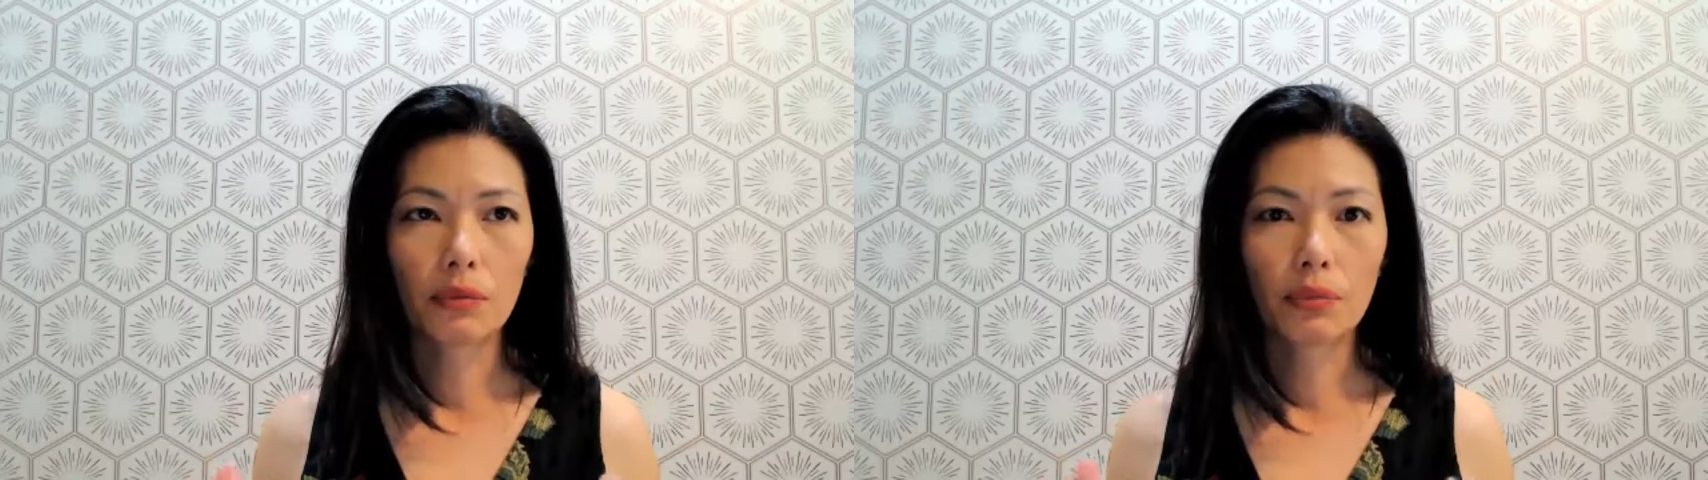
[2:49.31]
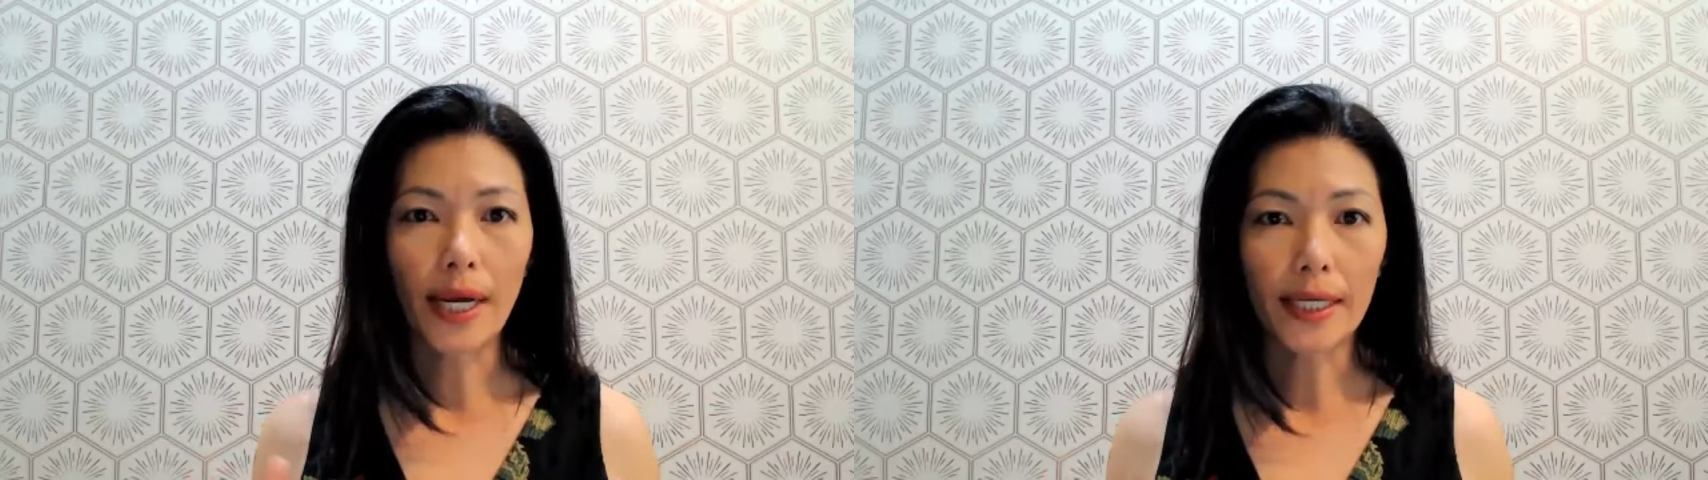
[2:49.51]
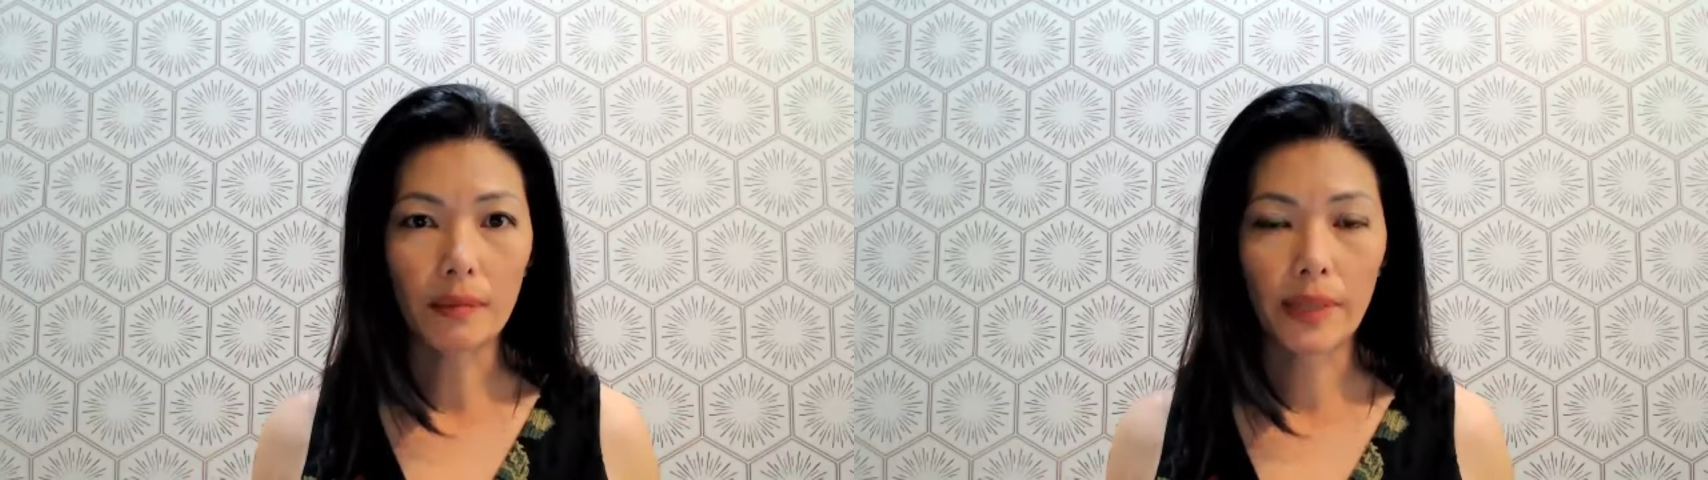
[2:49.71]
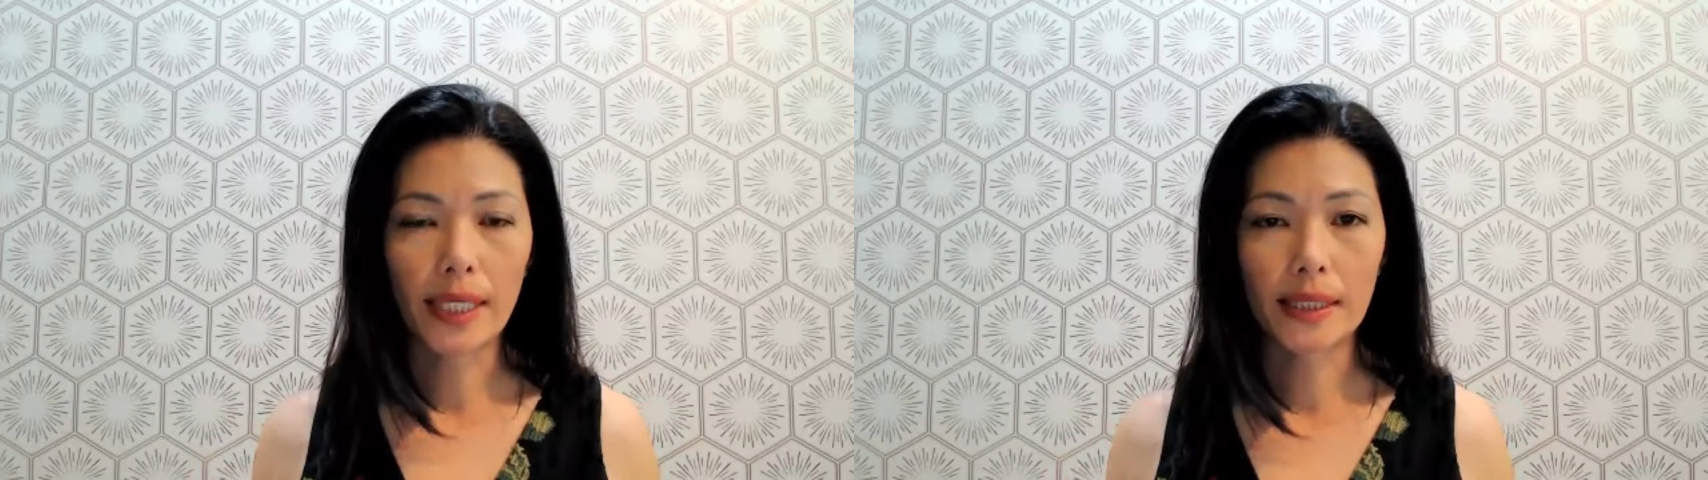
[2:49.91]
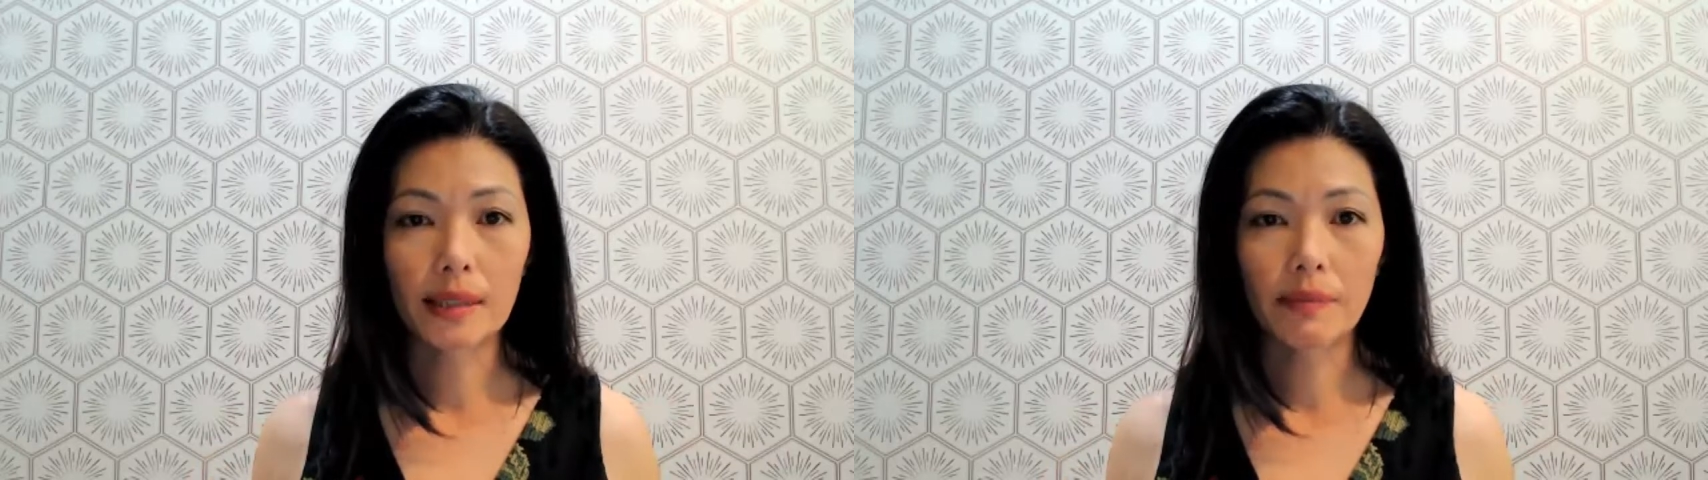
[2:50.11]

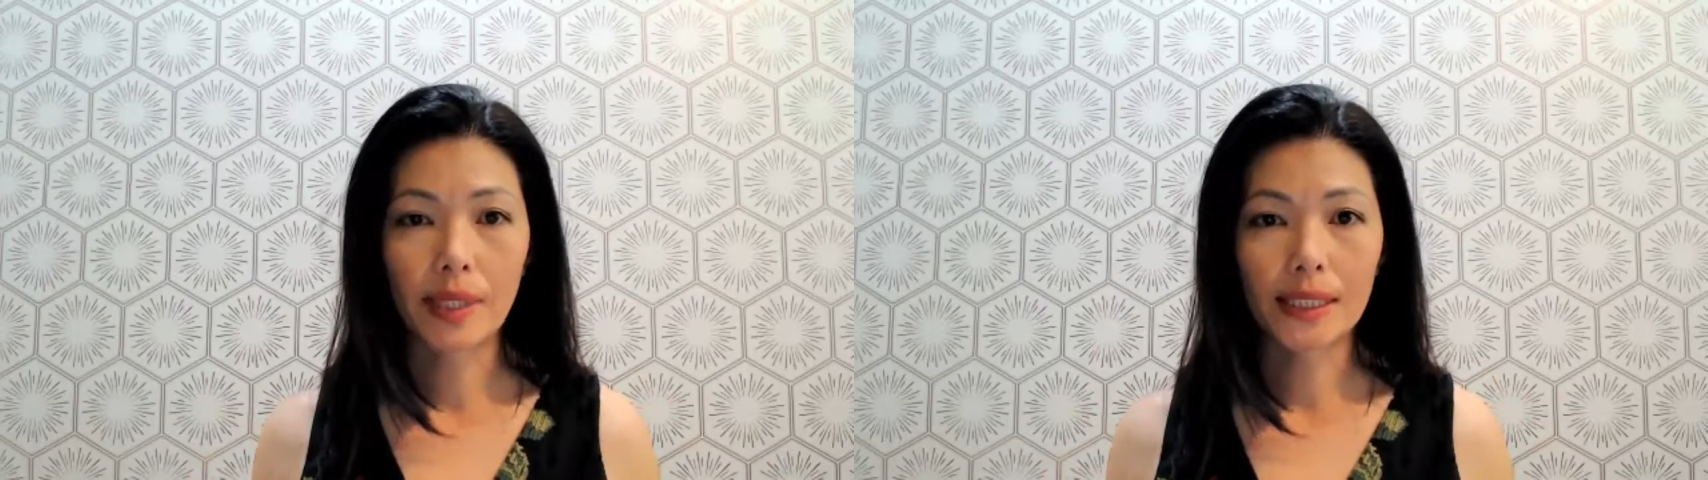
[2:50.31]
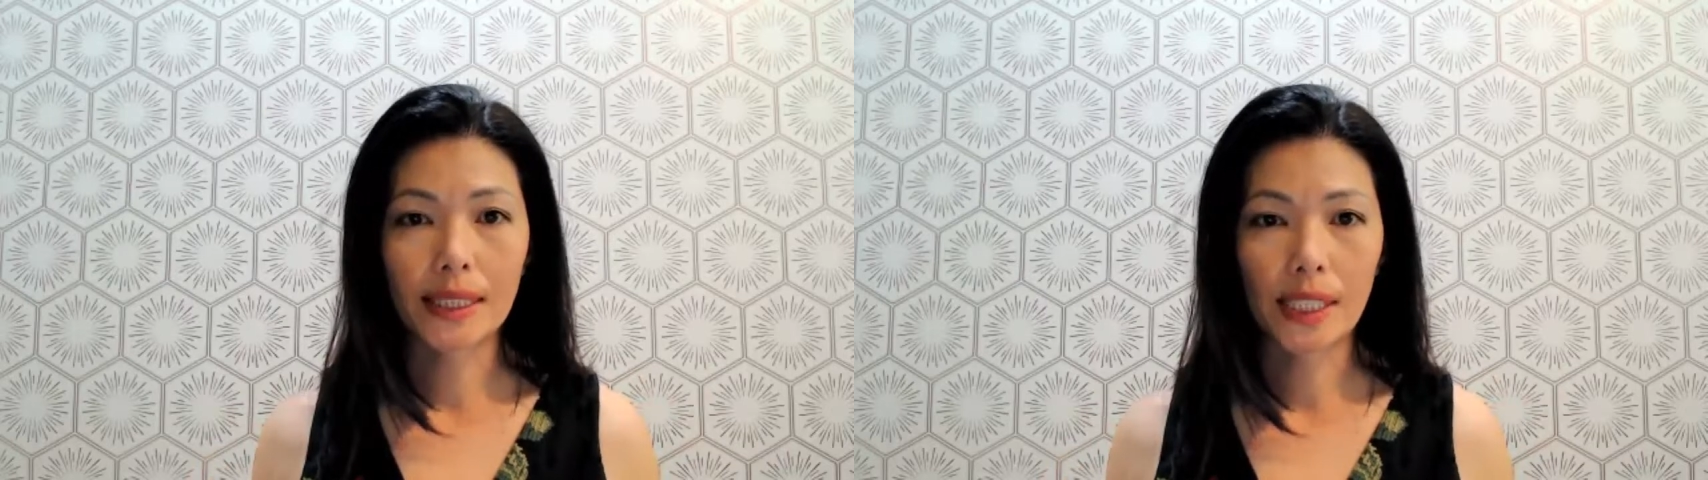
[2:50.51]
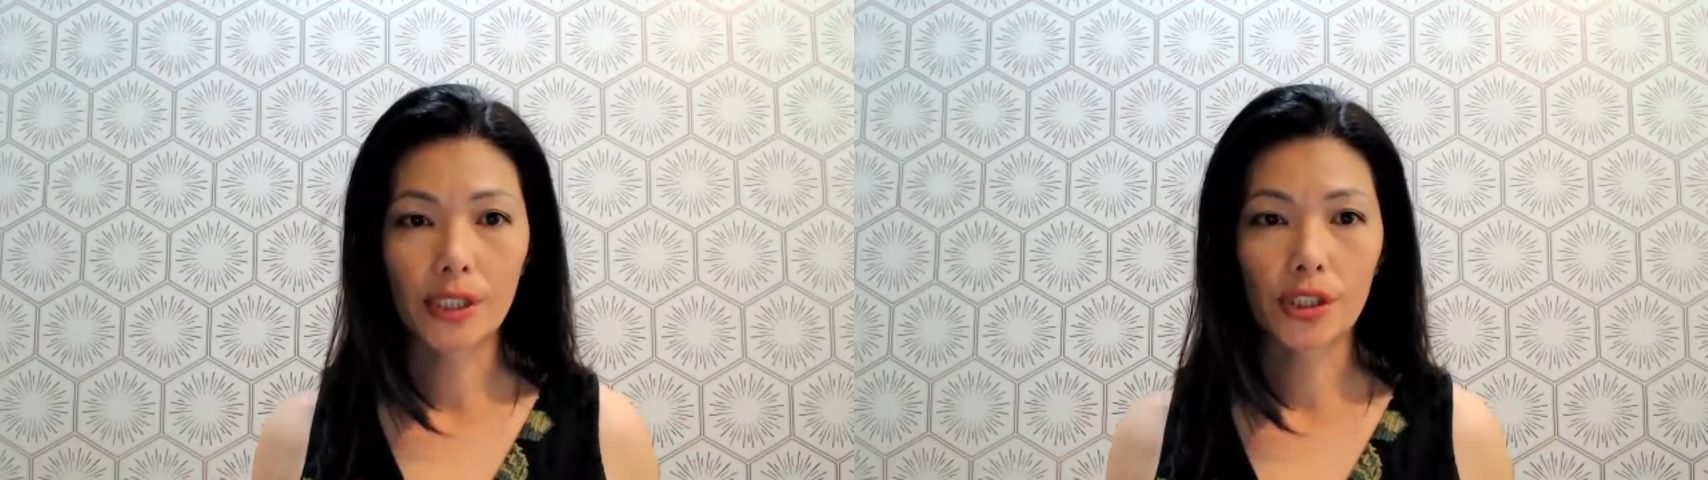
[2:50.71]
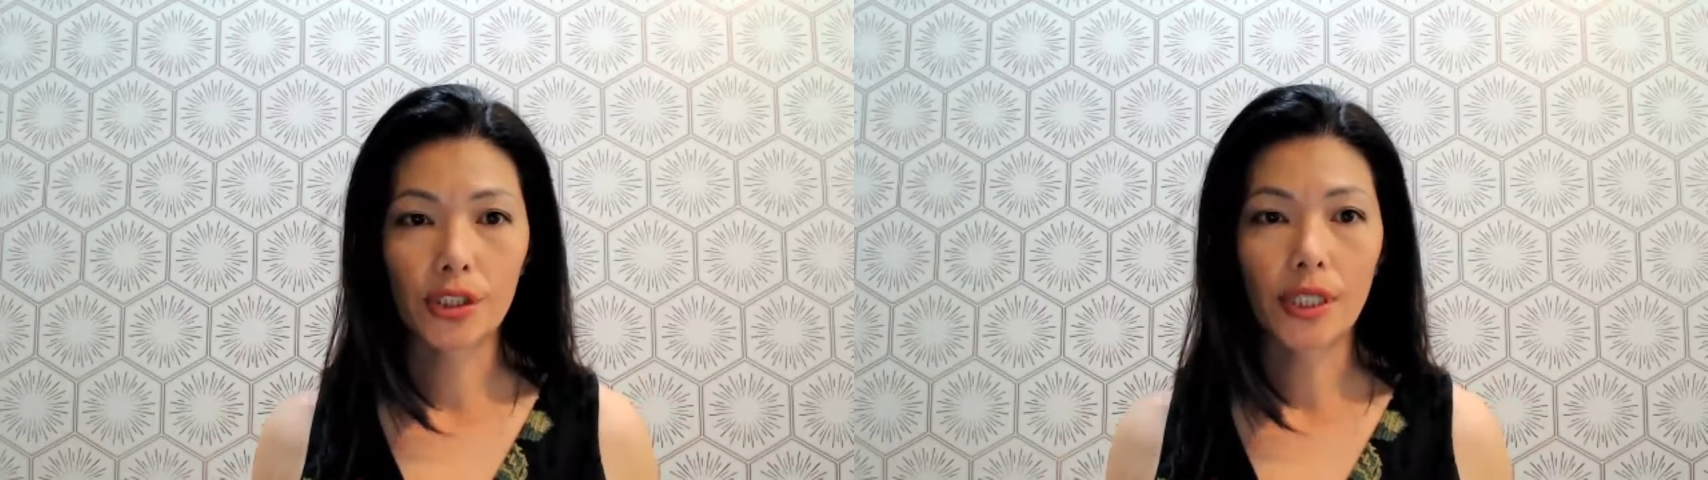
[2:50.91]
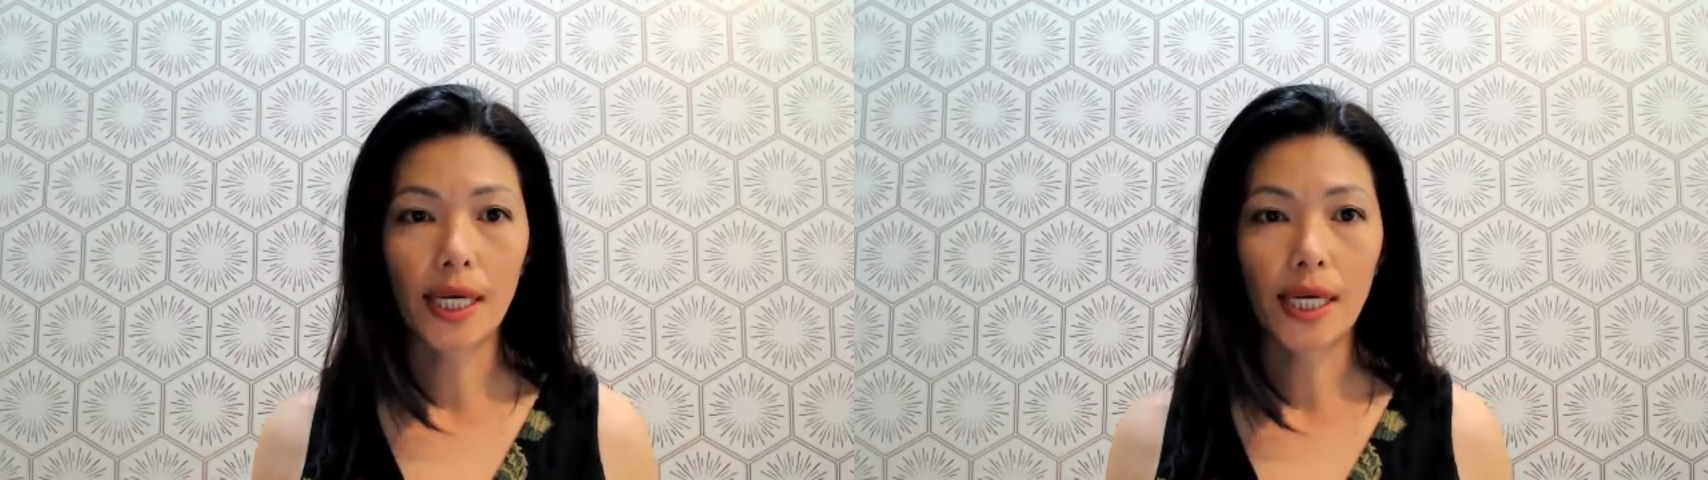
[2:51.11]
recommend meditation